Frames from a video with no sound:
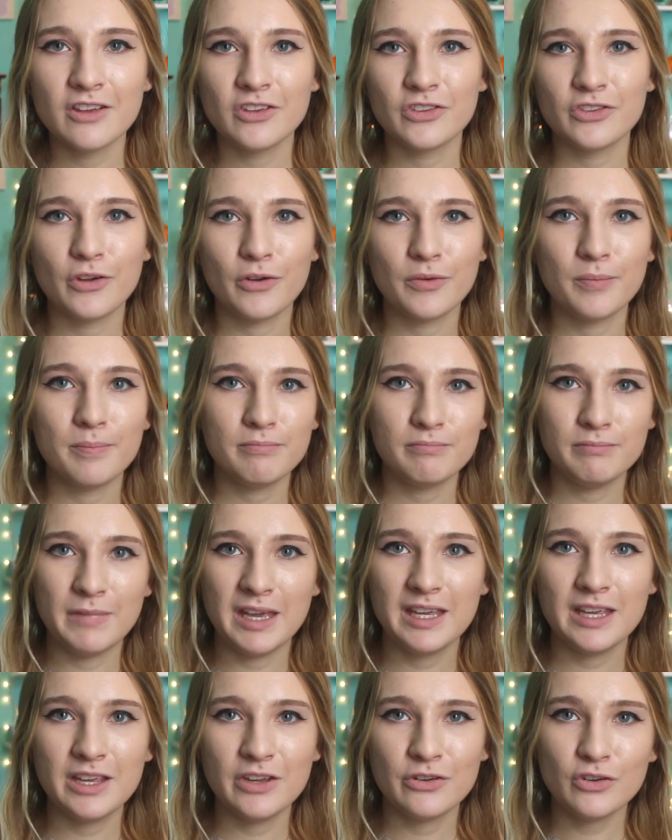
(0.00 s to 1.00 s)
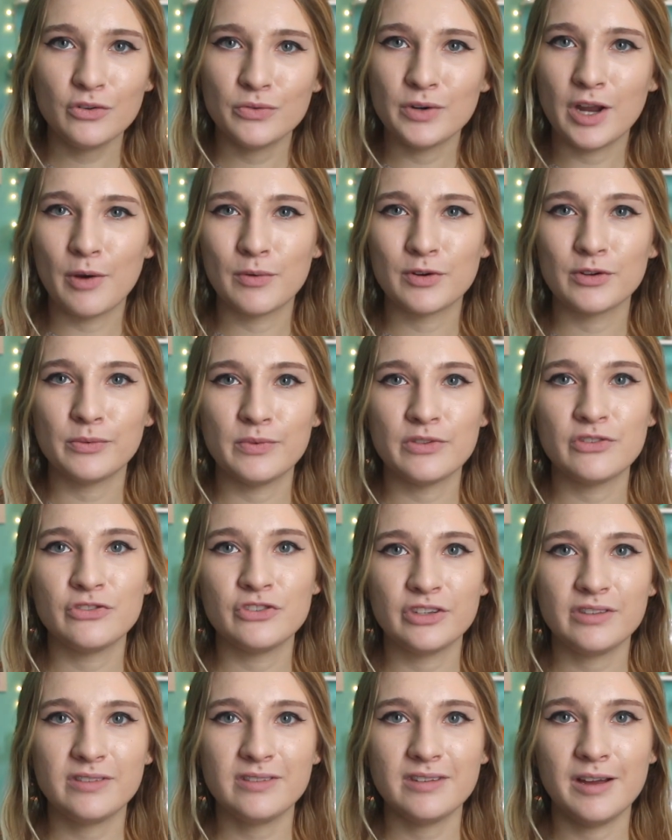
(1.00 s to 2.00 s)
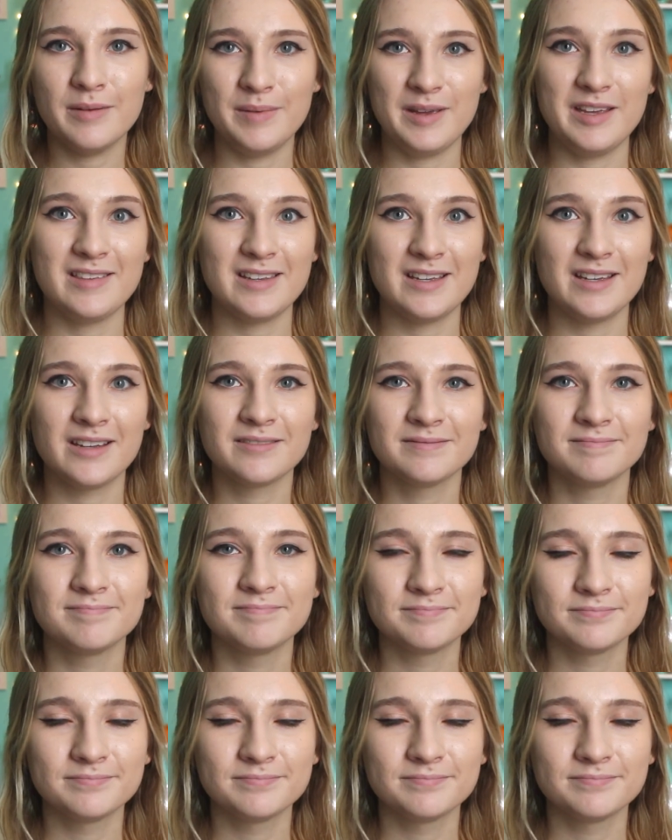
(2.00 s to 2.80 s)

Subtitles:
So making your own hours was just amazing.